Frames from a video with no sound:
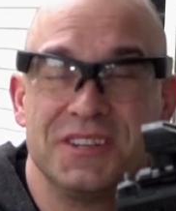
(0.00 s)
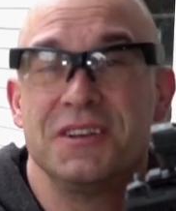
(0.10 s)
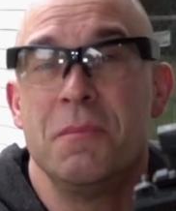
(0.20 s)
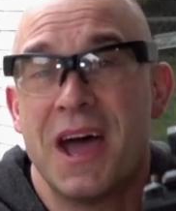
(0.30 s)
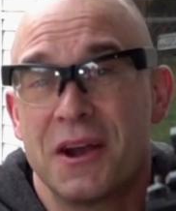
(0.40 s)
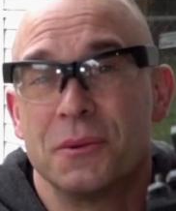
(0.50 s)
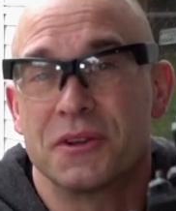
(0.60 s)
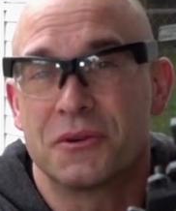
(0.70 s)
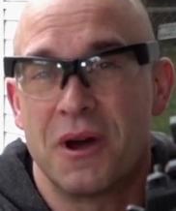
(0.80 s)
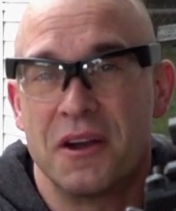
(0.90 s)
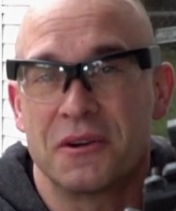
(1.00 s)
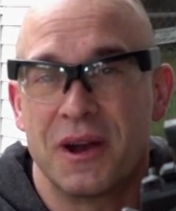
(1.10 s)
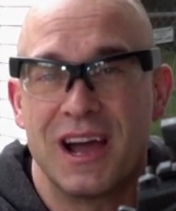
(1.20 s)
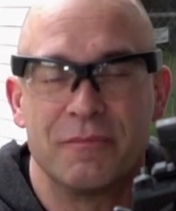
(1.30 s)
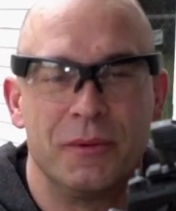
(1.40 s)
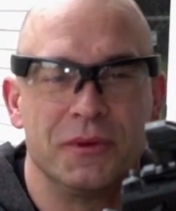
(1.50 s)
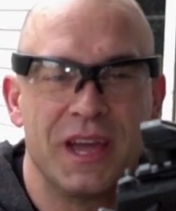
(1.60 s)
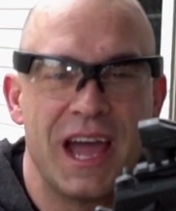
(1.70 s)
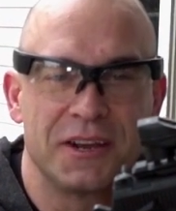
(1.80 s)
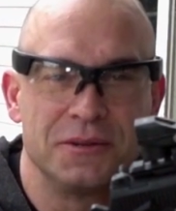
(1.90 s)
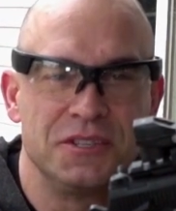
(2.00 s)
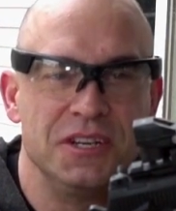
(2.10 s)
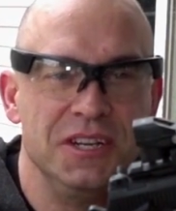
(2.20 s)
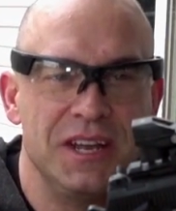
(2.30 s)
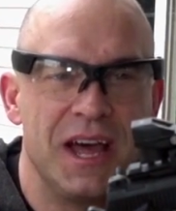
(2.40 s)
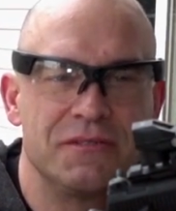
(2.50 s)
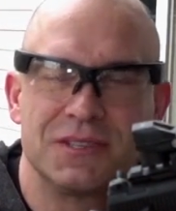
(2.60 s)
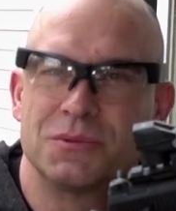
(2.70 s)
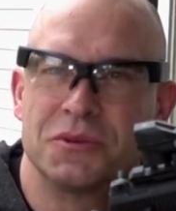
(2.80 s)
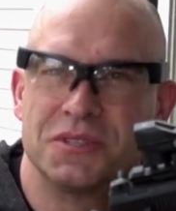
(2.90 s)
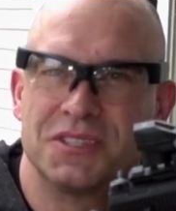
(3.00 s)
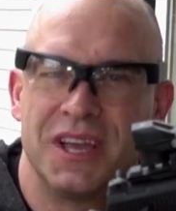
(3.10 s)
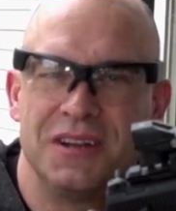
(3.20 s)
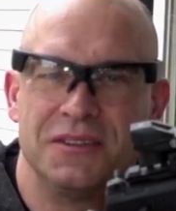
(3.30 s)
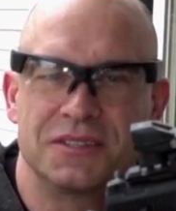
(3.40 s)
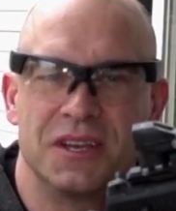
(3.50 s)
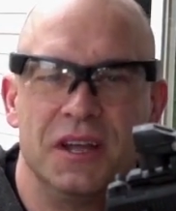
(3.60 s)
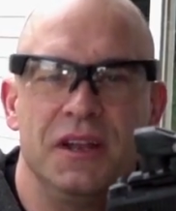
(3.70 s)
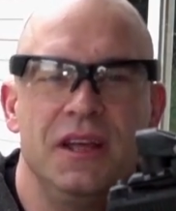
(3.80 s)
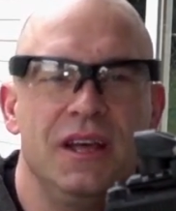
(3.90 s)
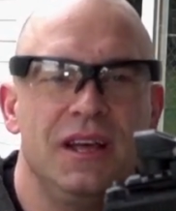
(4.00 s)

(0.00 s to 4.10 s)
It didn't matter with the chronograph, but with accuracy, you need to have some sort of sight on this gun.